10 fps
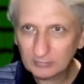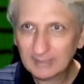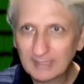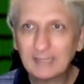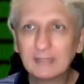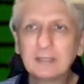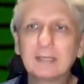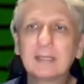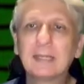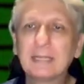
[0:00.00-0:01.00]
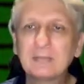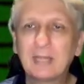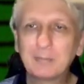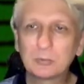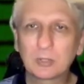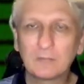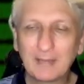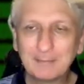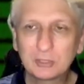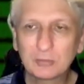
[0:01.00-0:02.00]
So these are again
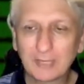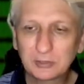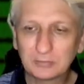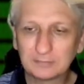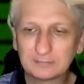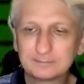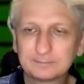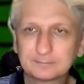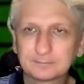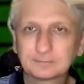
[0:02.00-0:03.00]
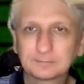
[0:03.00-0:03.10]
examples of abstraction.